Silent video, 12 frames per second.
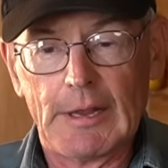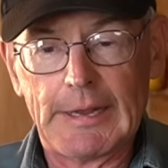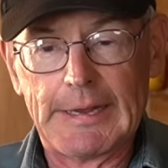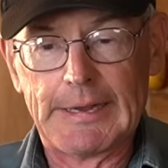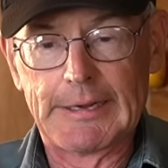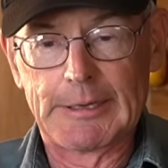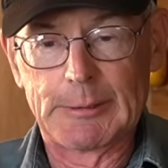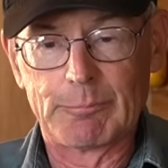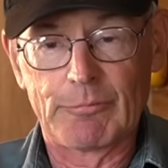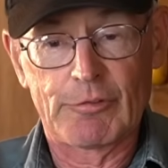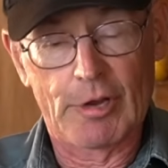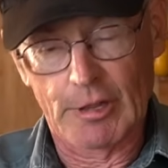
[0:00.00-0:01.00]

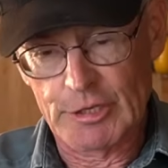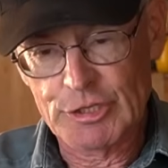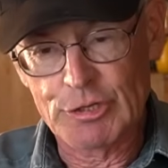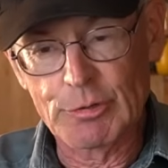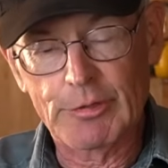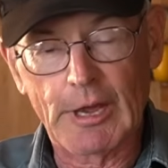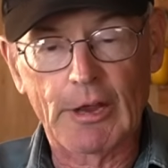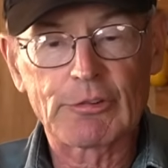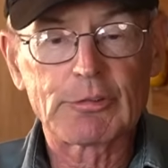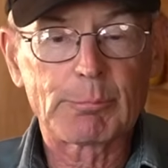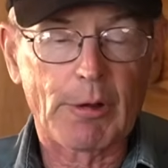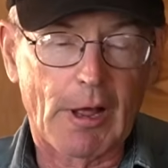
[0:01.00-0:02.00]
Till there's
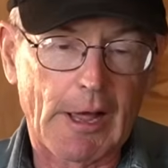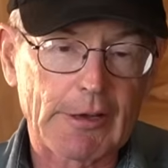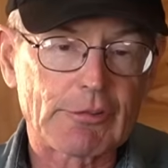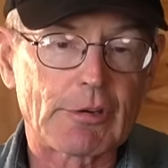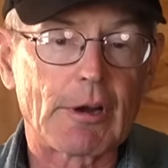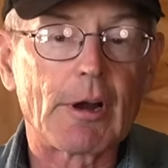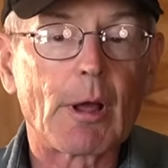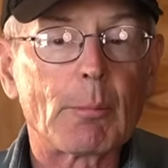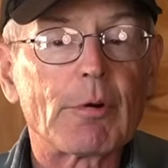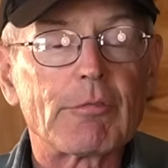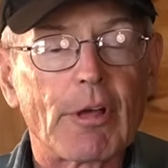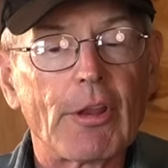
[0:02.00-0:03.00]
2,000 plots and a
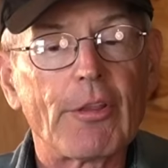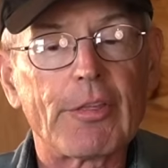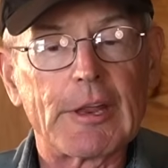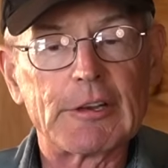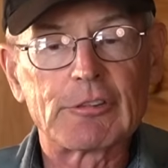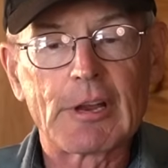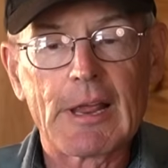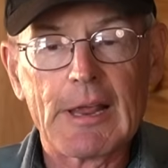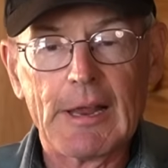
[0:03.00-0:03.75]
number of other things.